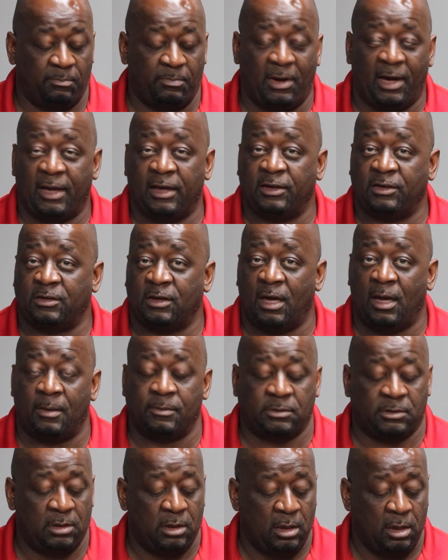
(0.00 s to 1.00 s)
body
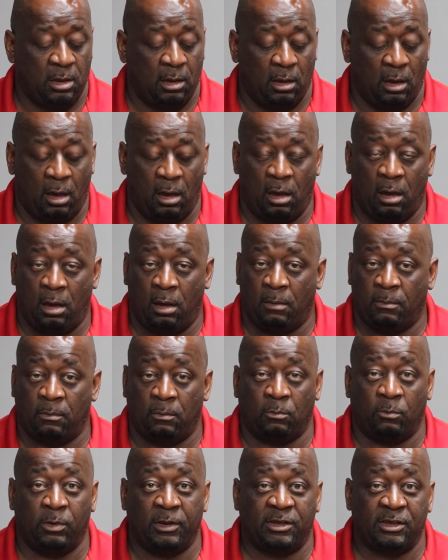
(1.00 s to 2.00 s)
shops.
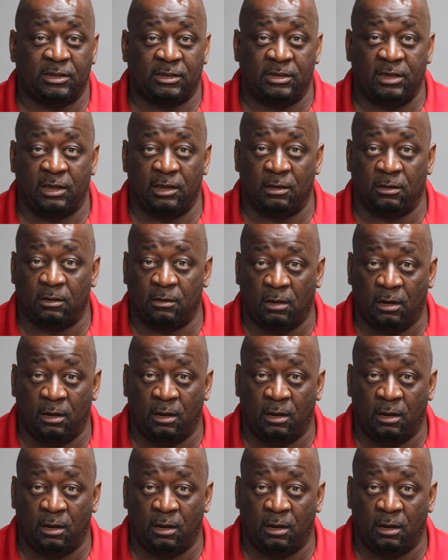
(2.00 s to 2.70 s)
We just did a